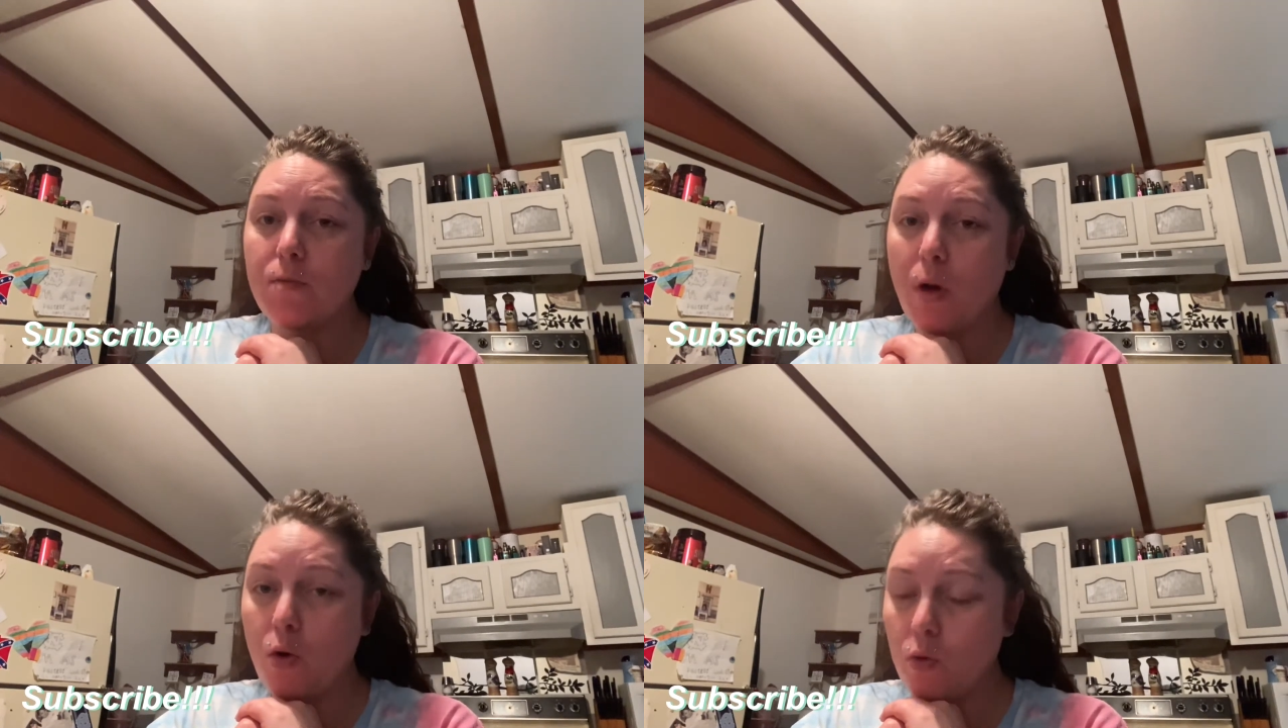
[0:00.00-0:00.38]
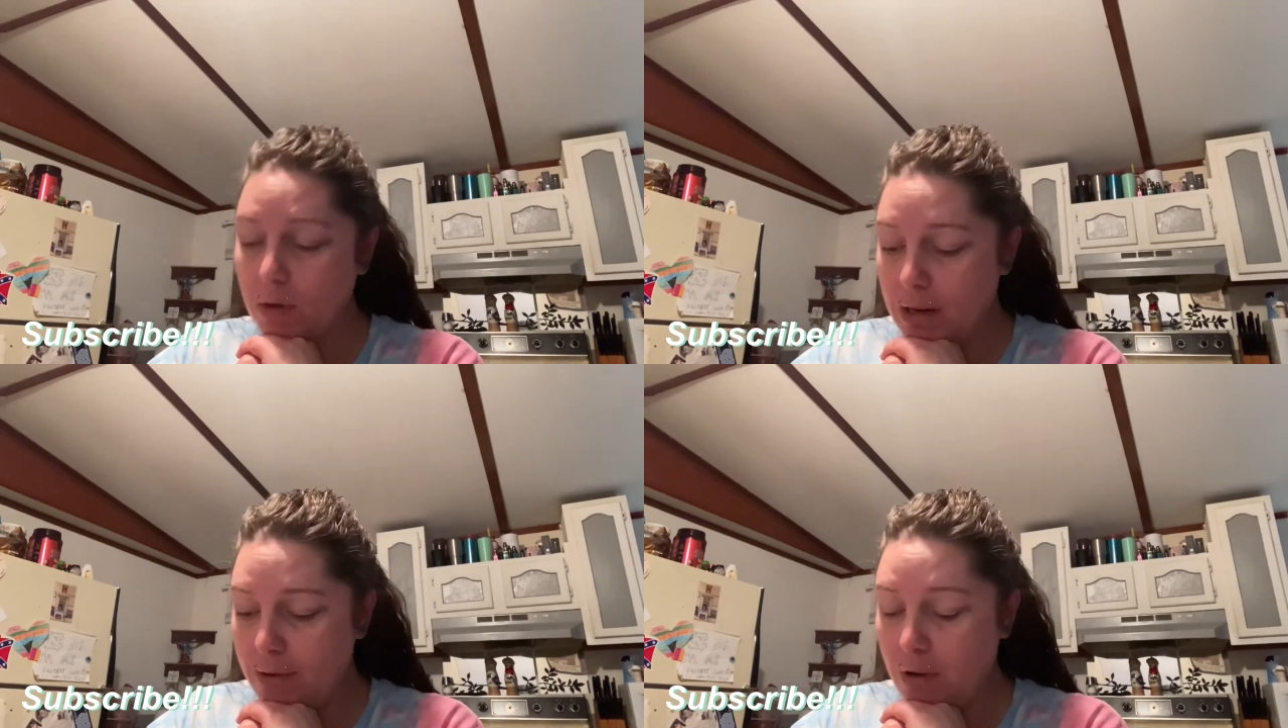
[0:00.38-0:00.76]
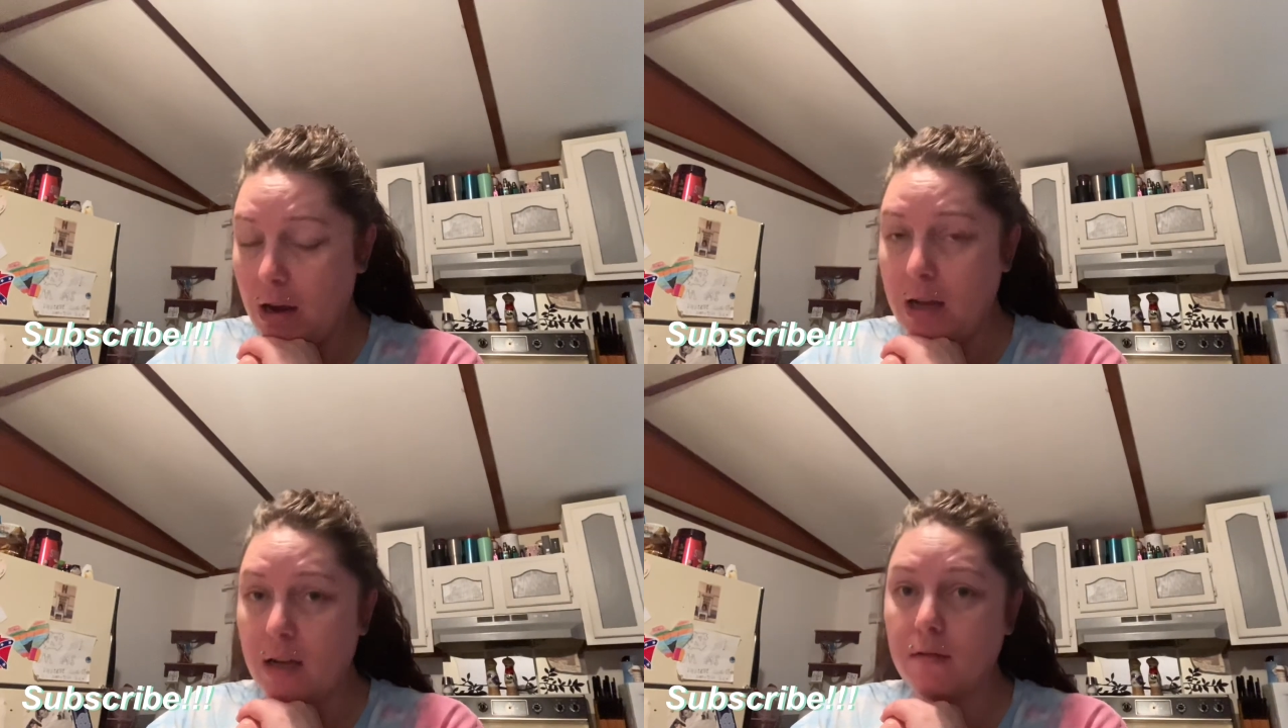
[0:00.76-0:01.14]
mold whenever
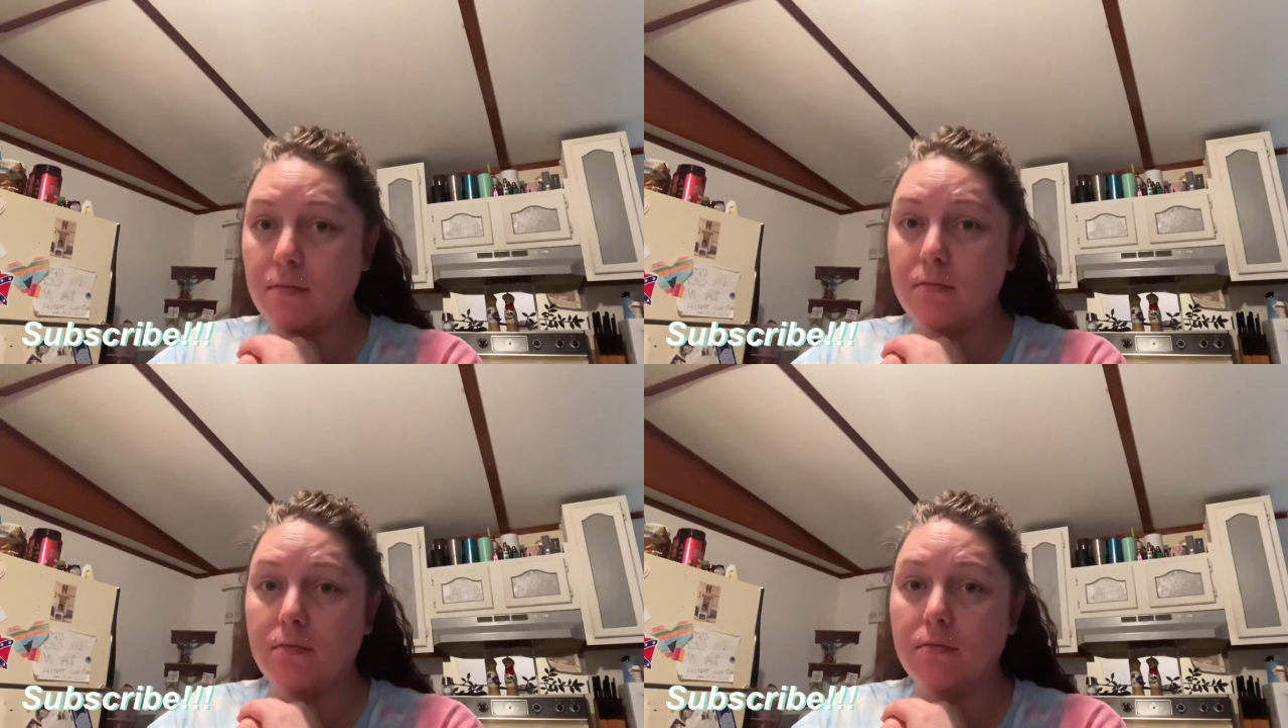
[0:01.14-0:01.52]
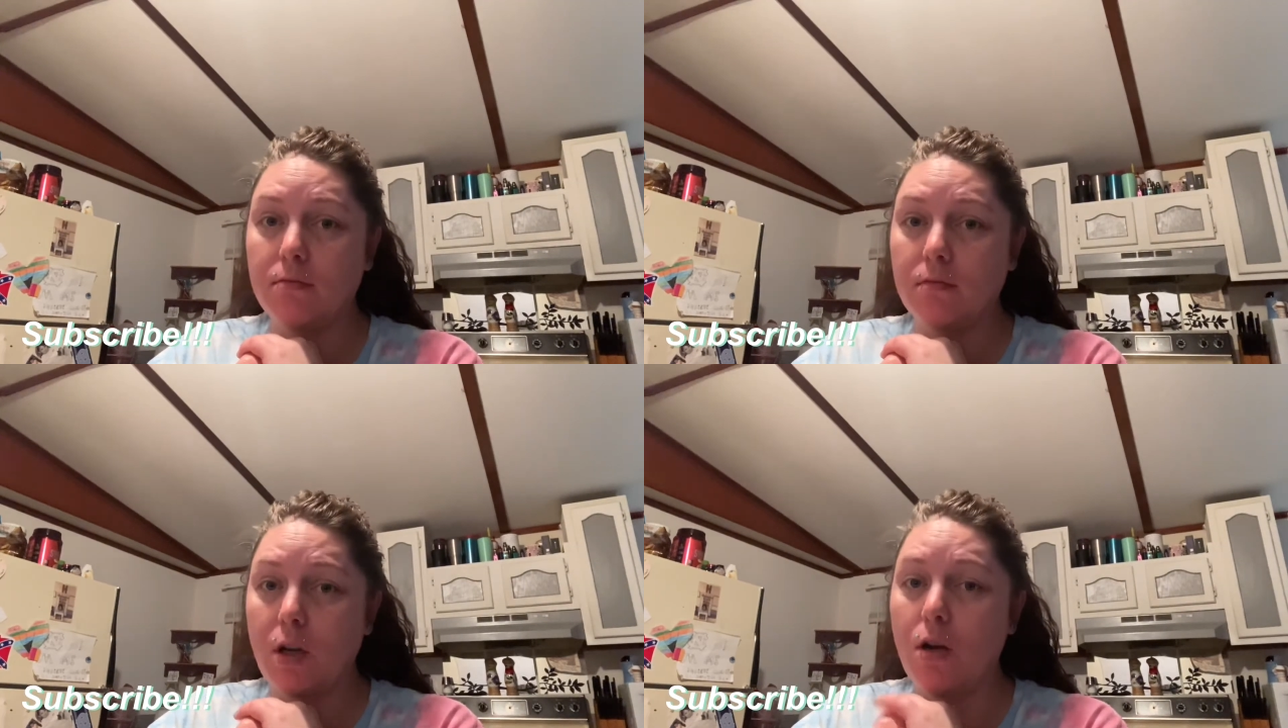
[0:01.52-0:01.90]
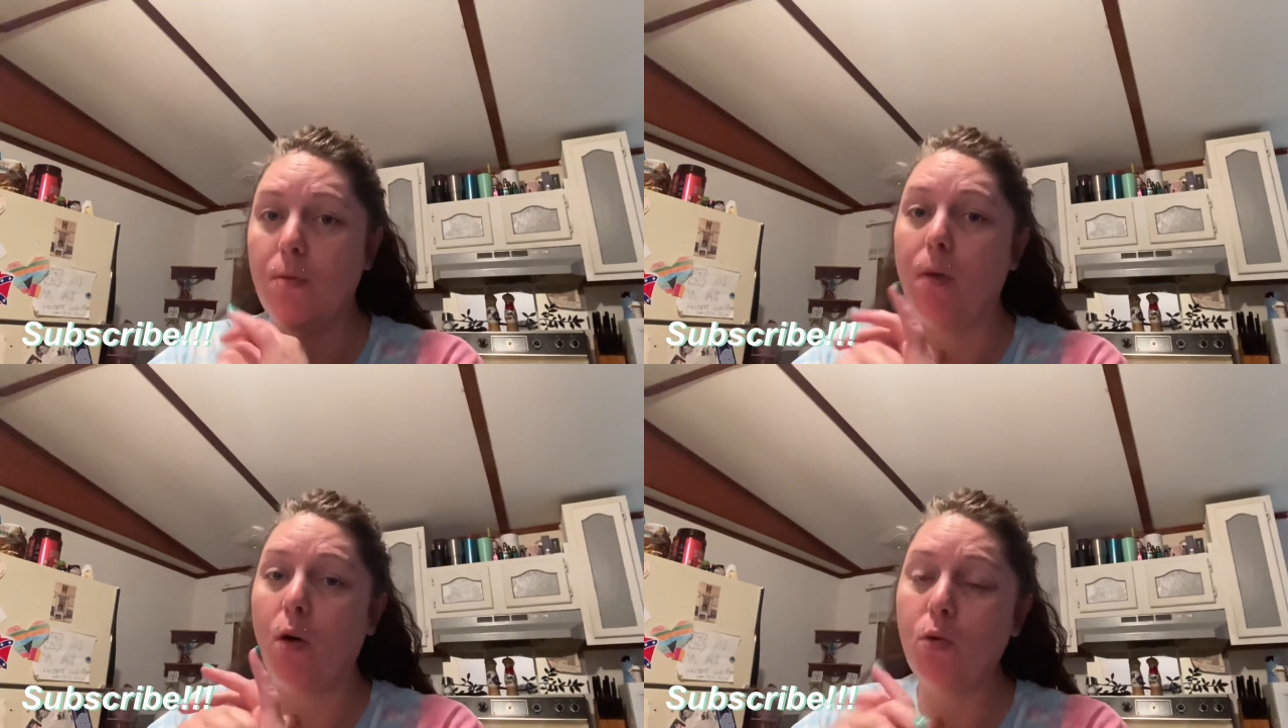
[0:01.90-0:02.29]
I
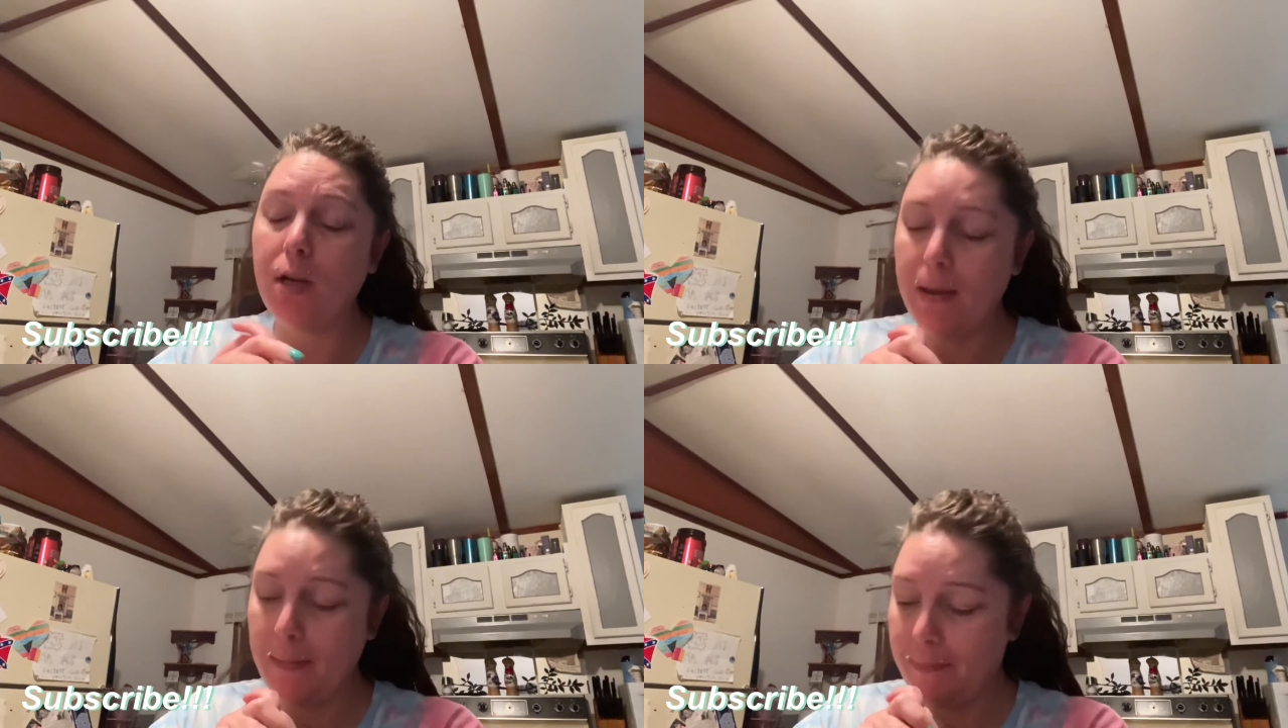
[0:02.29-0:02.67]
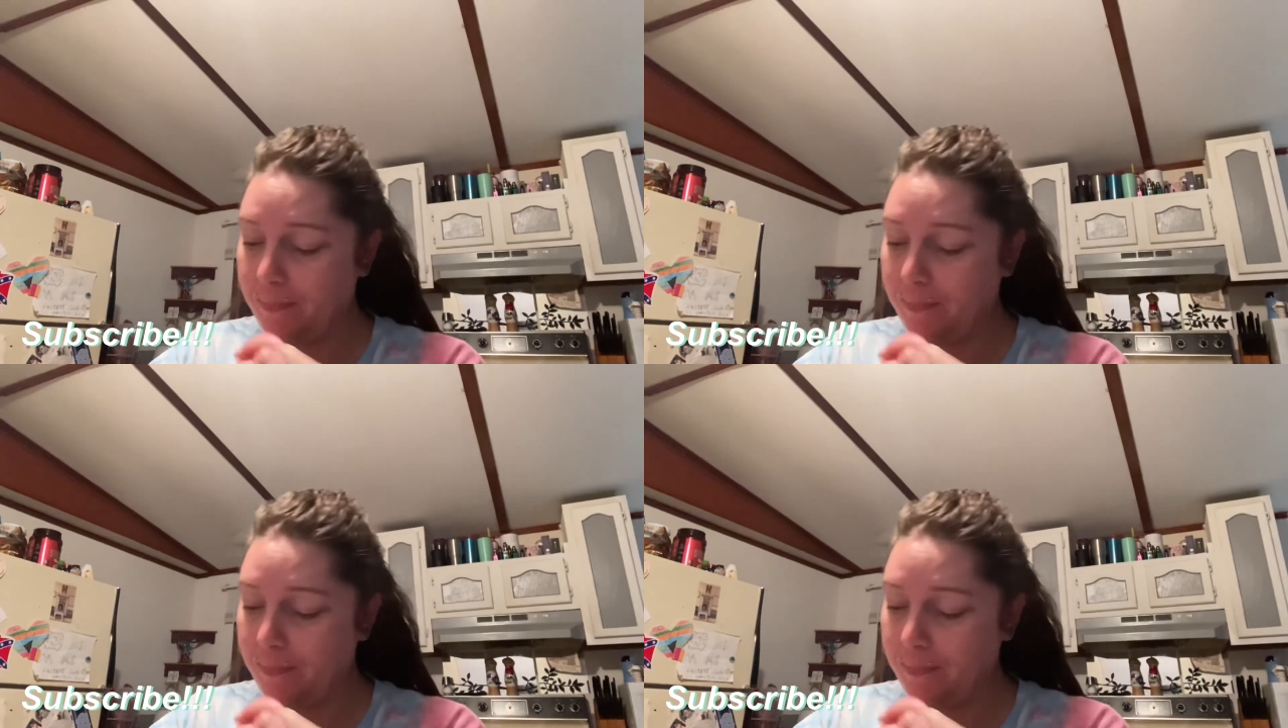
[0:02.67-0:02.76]
unmold it,